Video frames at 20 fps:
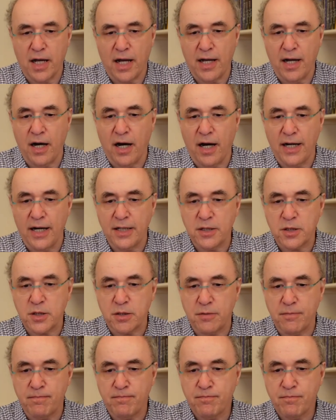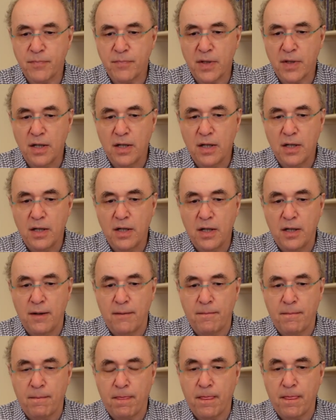AIs.
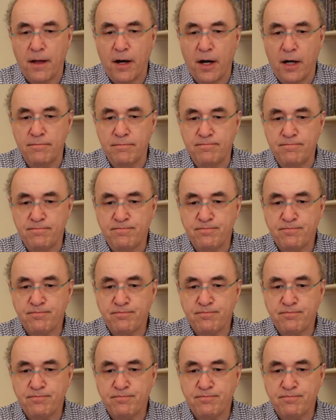Um,